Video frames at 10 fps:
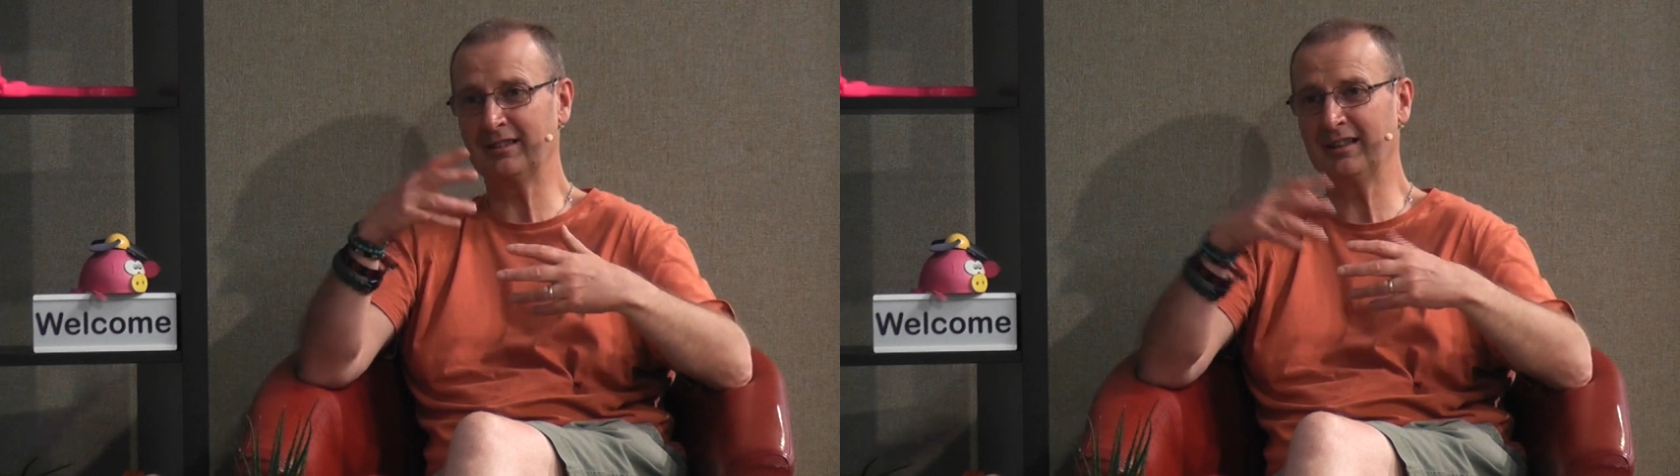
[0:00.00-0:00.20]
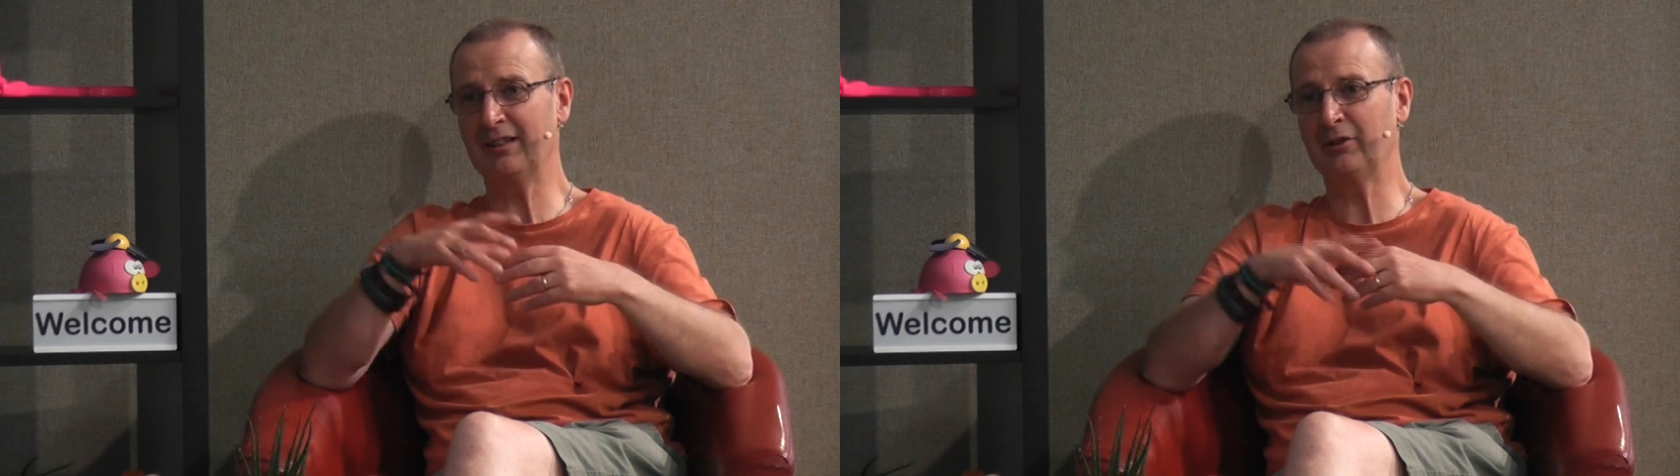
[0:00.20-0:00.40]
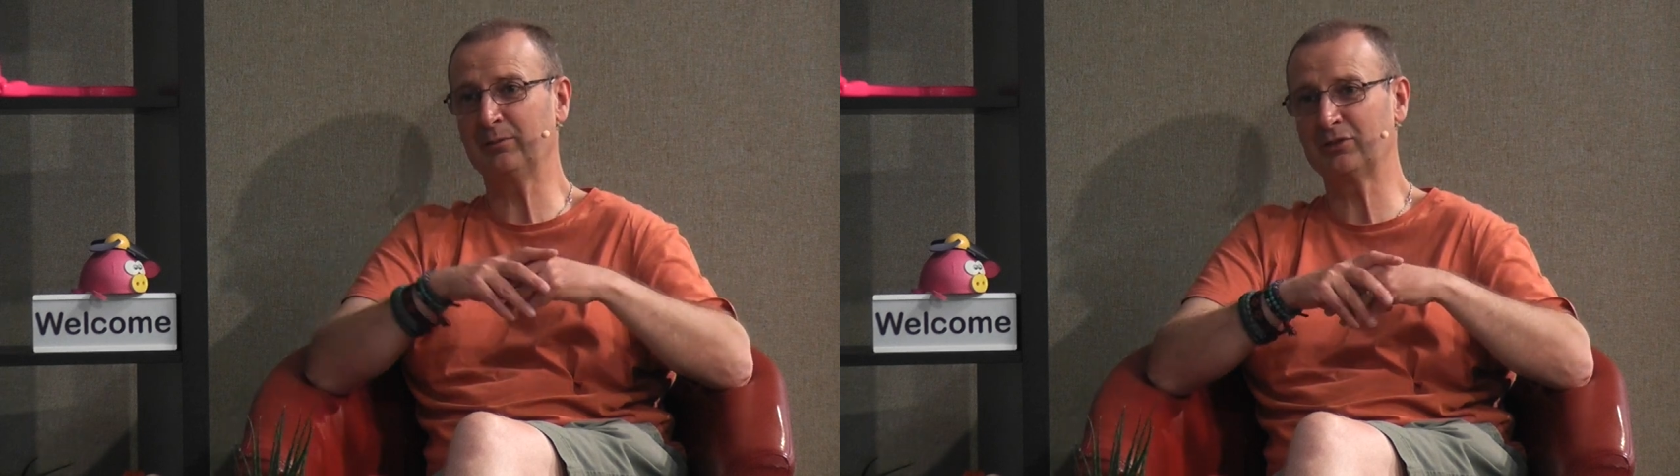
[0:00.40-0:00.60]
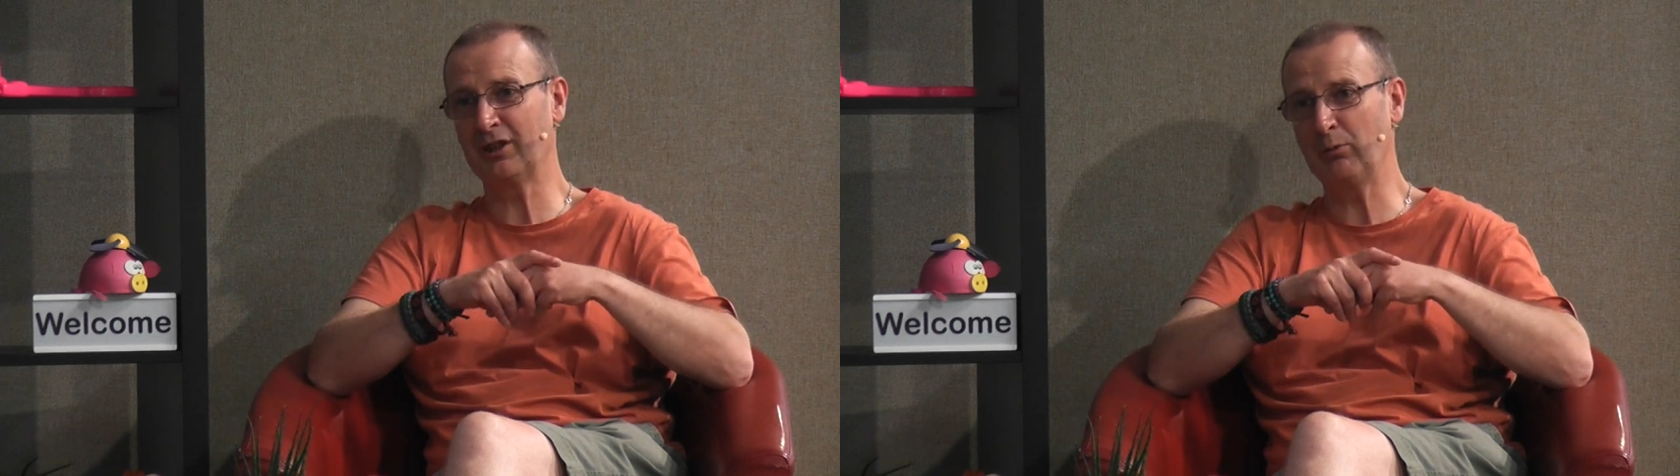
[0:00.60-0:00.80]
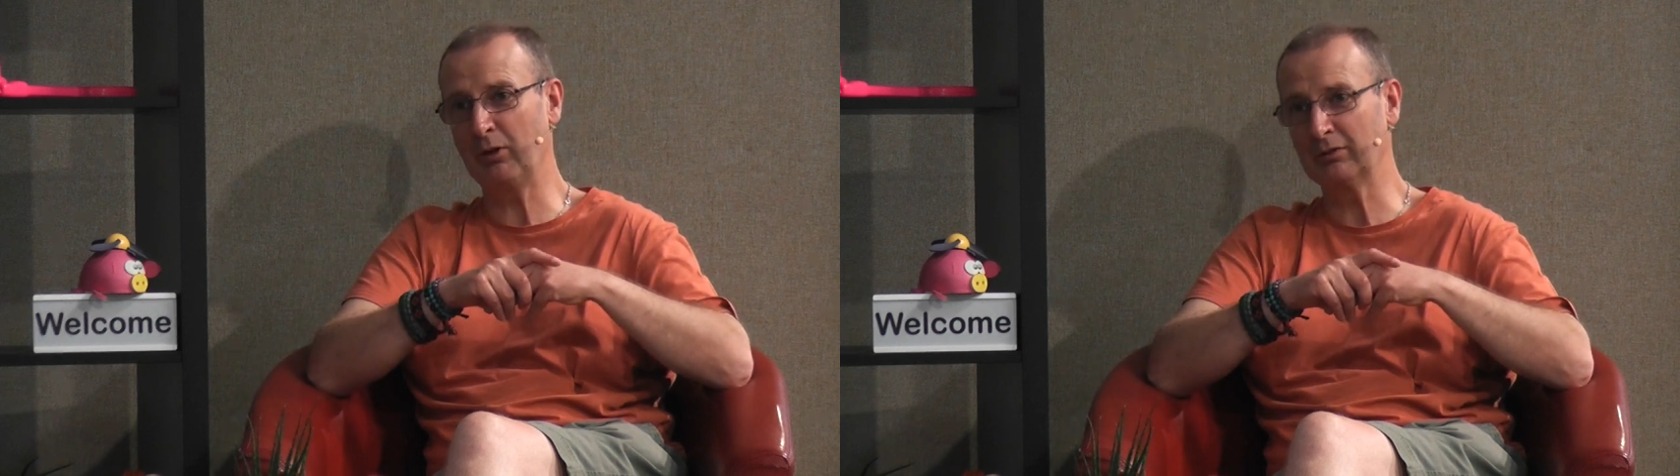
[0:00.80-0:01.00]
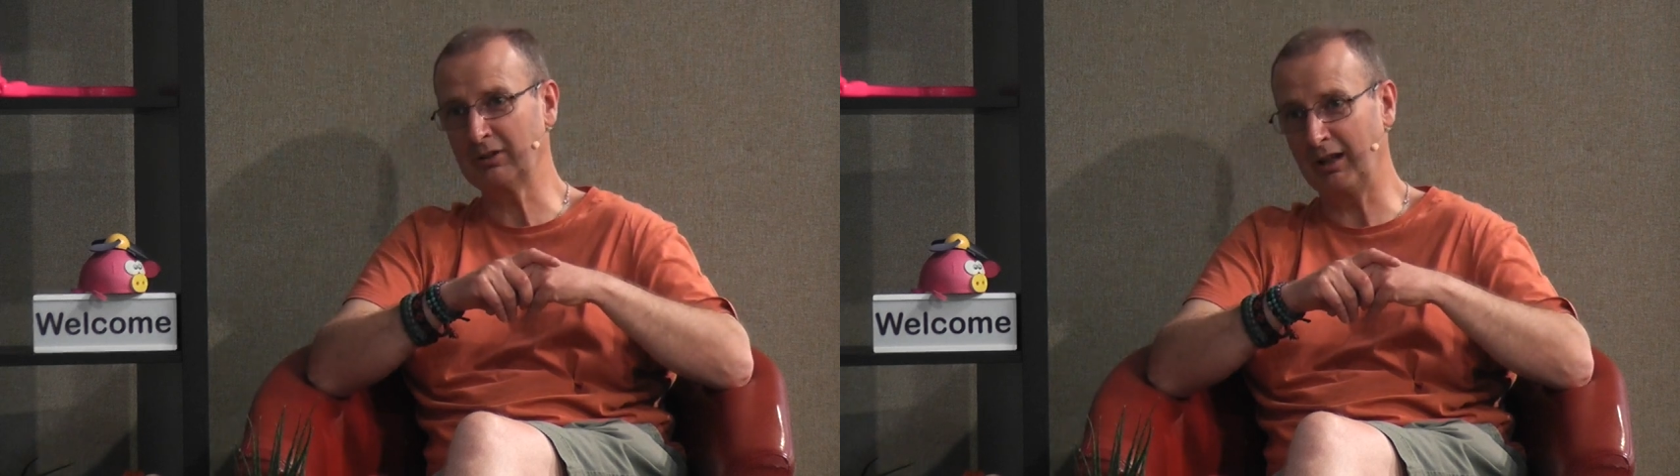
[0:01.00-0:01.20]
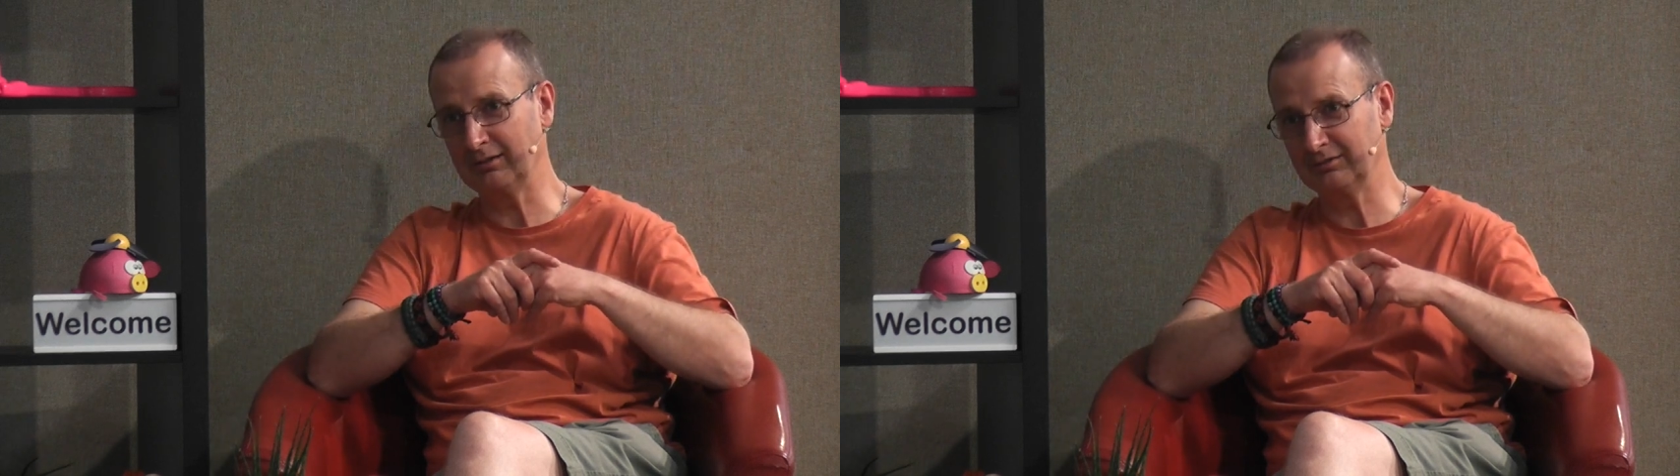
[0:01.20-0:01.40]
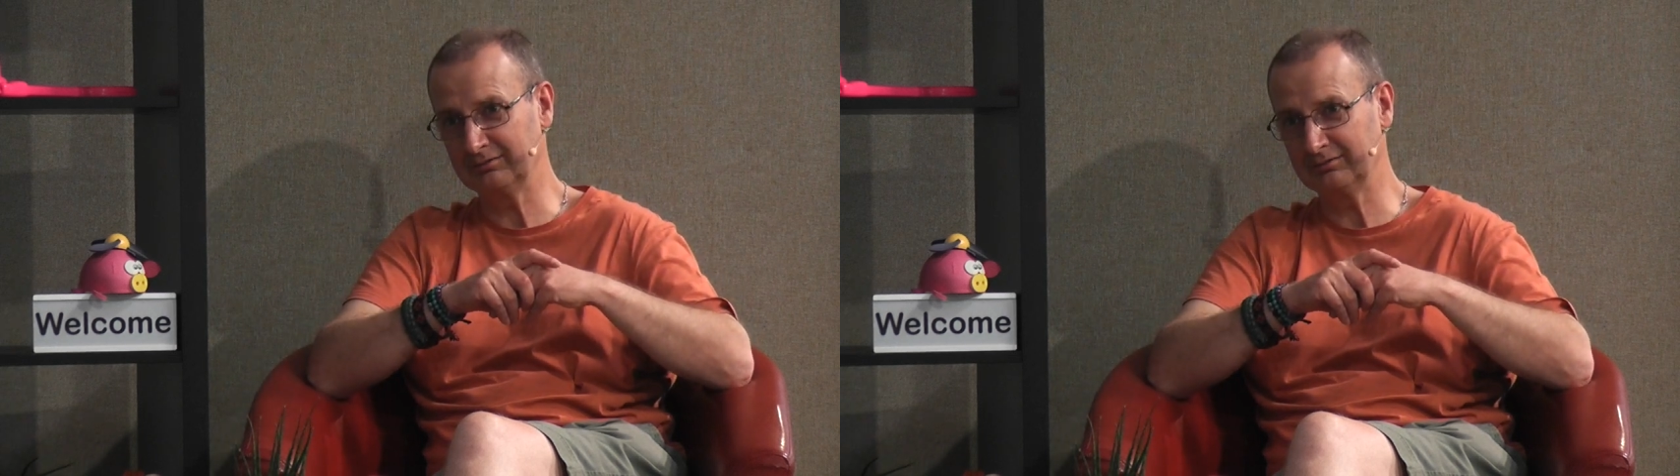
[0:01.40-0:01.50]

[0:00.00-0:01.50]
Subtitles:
hearing him say, well done.